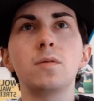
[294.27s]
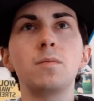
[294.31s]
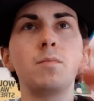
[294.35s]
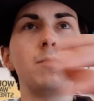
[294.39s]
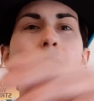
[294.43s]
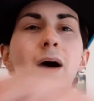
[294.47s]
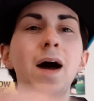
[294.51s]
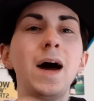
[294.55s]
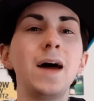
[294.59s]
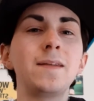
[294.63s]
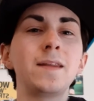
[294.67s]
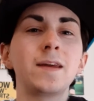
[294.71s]

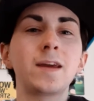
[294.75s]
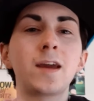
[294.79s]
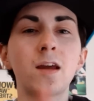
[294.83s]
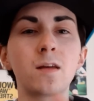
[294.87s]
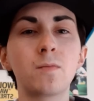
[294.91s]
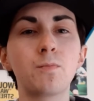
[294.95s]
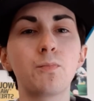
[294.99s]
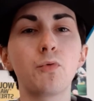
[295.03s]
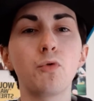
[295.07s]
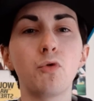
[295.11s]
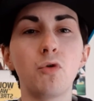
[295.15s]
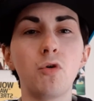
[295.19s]
man that
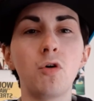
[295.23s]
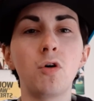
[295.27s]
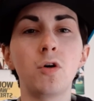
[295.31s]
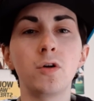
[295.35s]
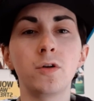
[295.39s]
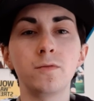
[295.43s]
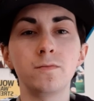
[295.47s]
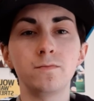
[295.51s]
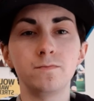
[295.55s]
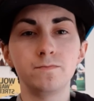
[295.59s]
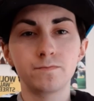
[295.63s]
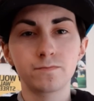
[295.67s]
gets brought
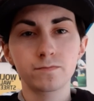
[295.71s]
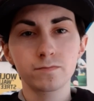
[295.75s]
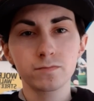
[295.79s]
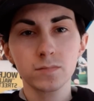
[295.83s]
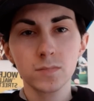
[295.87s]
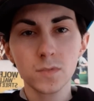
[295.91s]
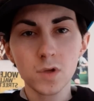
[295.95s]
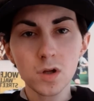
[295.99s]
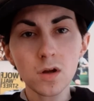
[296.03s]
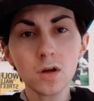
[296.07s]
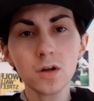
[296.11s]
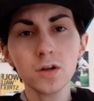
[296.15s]
on
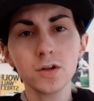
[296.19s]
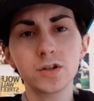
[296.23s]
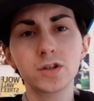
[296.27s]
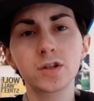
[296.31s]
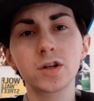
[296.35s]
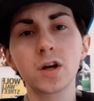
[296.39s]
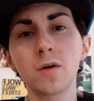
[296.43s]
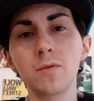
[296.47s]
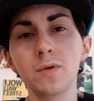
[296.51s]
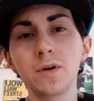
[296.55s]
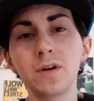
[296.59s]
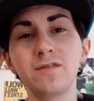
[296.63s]

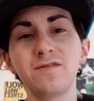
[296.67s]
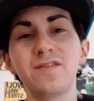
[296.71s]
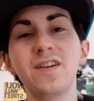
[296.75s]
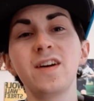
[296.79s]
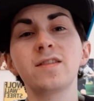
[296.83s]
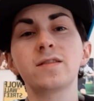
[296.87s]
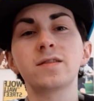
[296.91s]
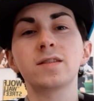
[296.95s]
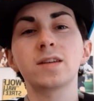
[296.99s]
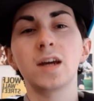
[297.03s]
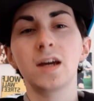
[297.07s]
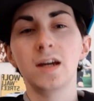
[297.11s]
to go and
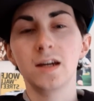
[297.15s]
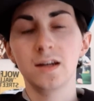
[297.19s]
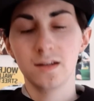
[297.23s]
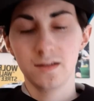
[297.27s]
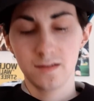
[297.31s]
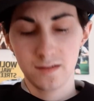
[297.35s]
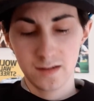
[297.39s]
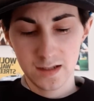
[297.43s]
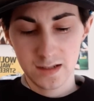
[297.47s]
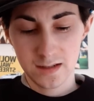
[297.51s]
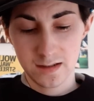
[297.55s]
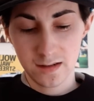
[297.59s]

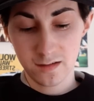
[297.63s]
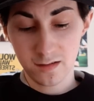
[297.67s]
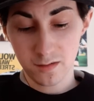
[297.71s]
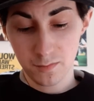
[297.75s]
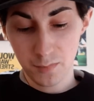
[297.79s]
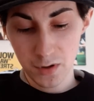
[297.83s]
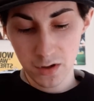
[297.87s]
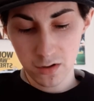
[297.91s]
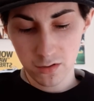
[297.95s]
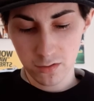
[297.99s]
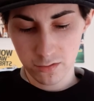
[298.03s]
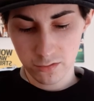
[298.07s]
investigate the
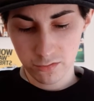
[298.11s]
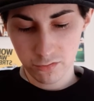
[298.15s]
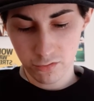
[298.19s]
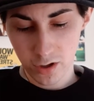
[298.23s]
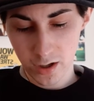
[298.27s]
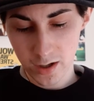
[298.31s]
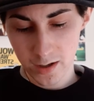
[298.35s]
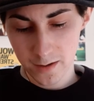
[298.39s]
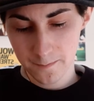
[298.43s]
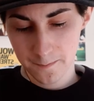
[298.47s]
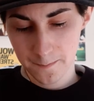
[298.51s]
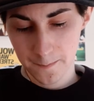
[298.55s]
disappearance,
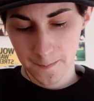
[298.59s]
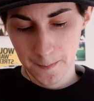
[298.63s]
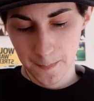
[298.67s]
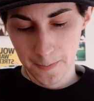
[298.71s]
right?